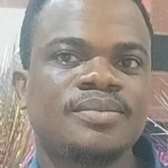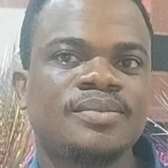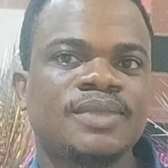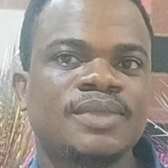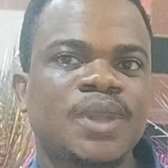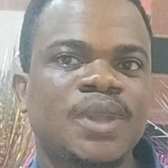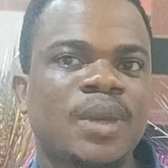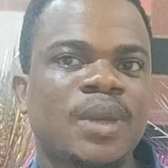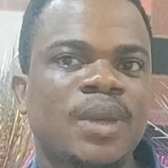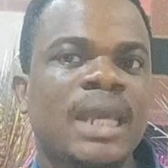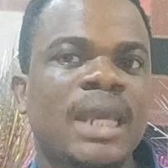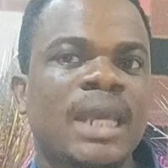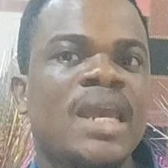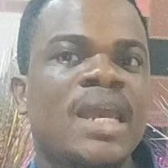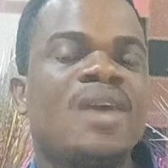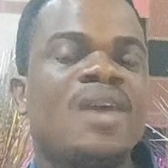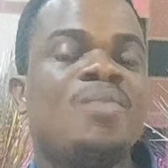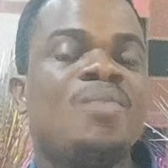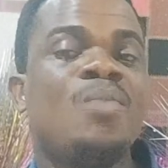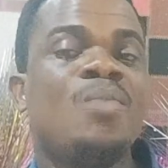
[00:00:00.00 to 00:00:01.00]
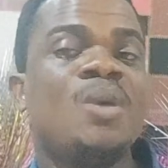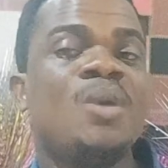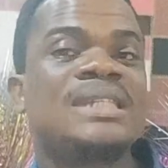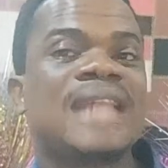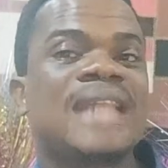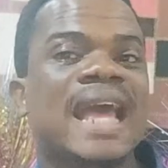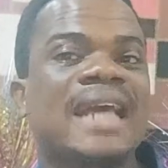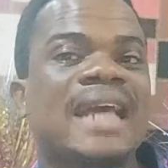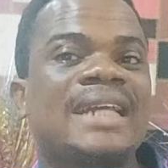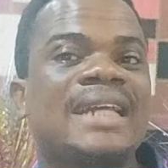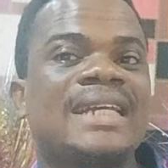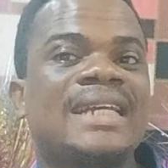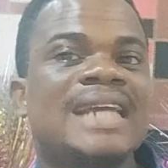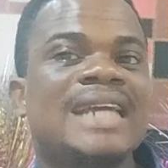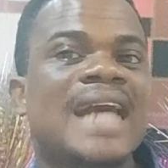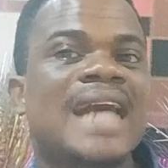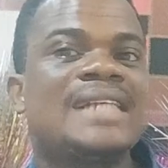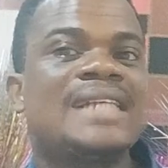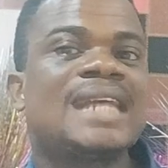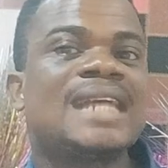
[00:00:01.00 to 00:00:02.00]
Okay, most likely
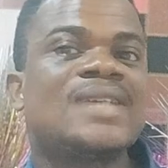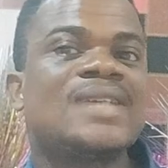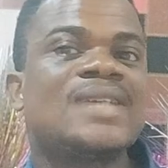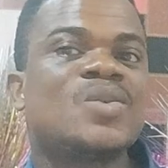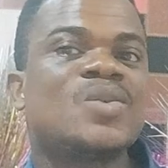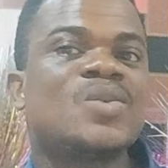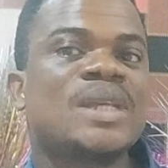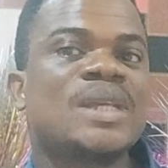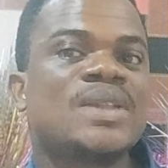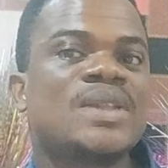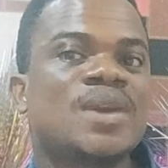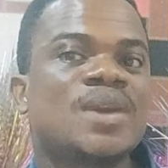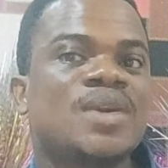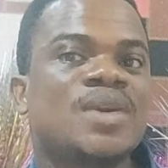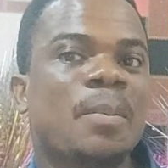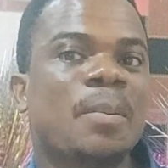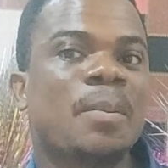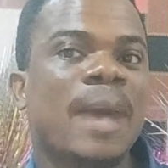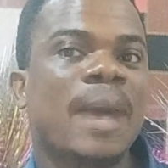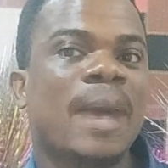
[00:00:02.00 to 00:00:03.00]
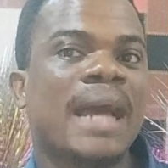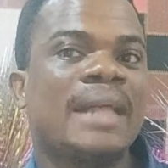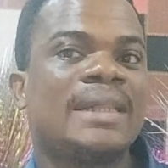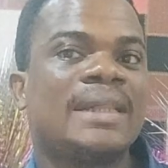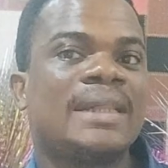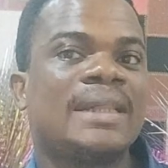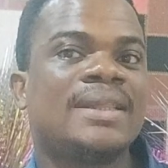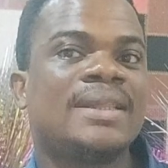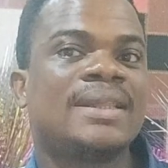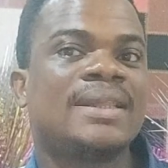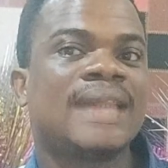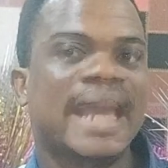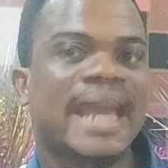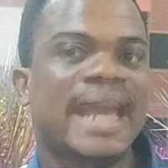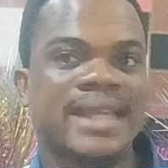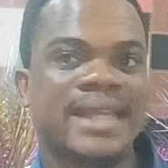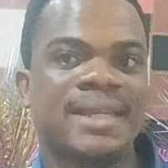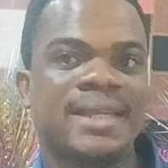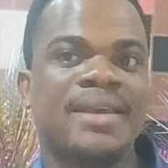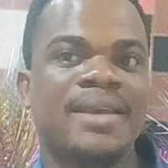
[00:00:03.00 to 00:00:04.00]
the answer to question number
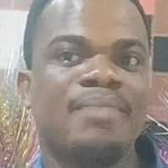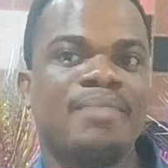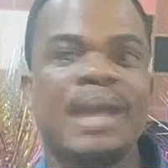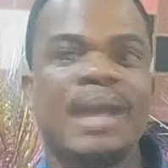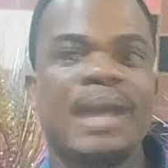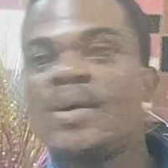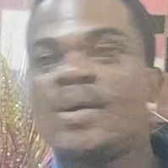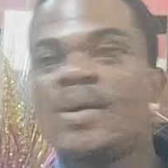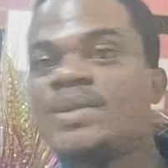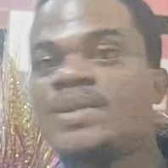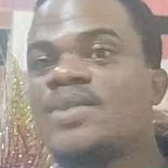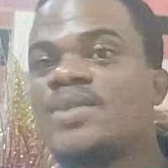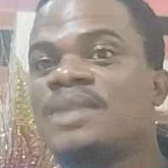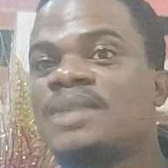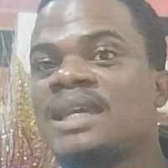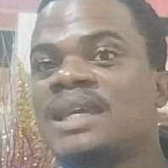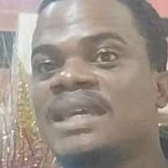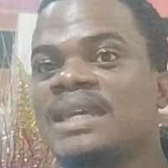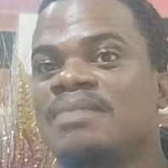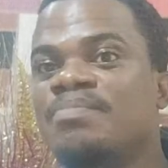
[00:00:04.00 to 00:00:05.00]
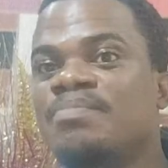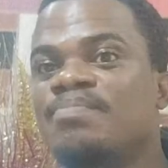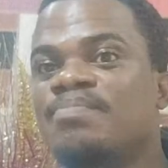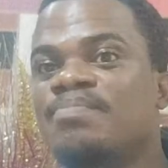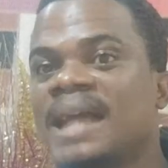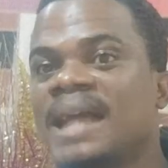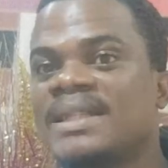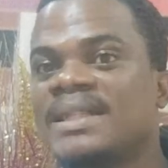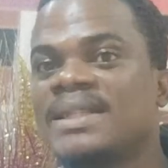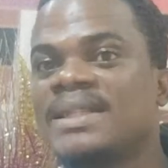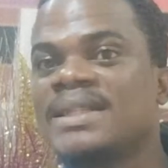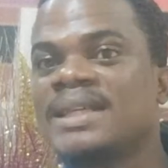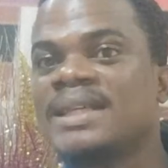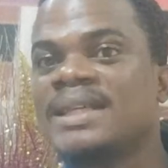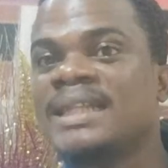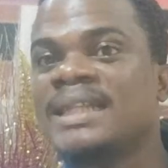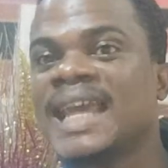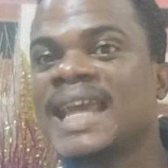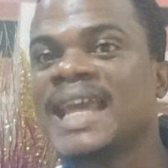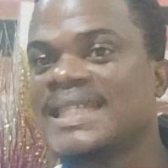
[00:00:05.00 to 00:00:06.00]
10 might also be
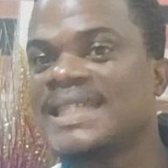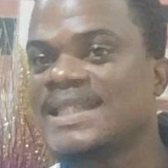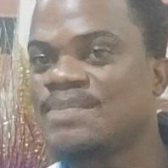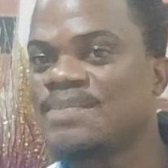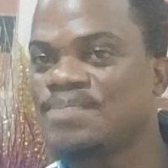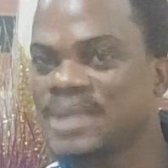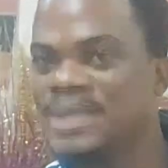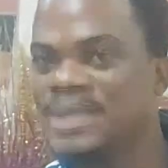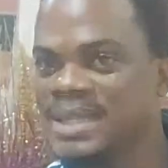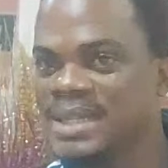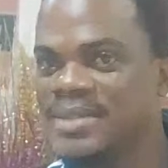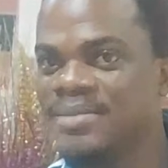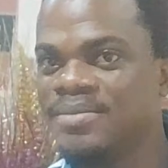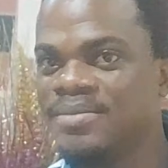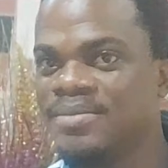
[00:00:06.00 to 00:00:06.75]
in text B,